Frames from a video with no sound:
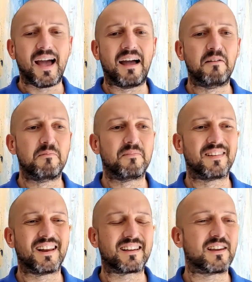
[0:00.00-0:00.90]
And
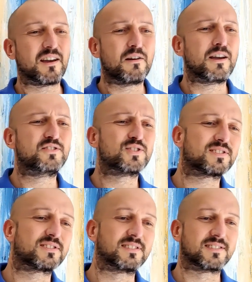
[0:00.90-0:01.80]
like it
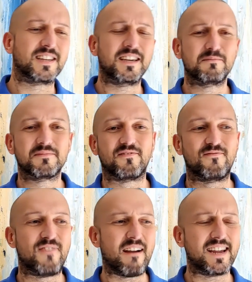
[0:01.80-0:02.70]
just seemed
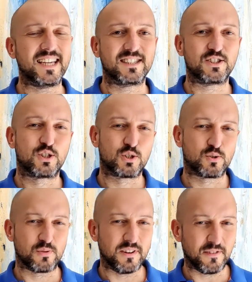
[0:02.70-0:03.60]
very
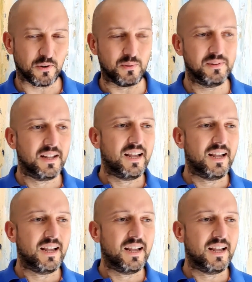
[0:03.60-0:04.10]
trivial.